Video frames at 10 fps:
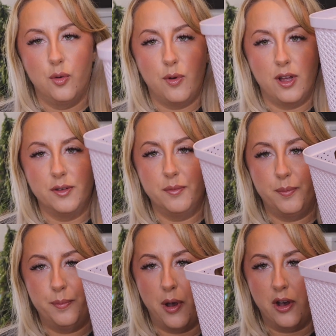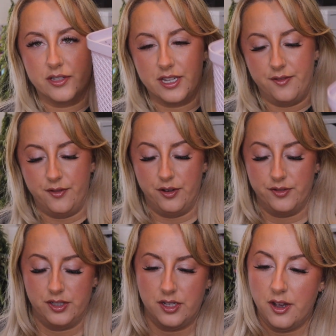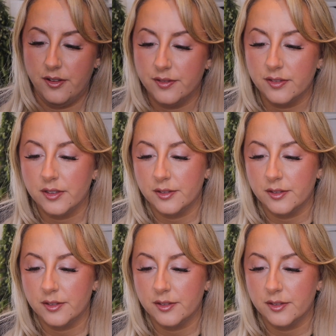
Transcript: One basket full of stuff.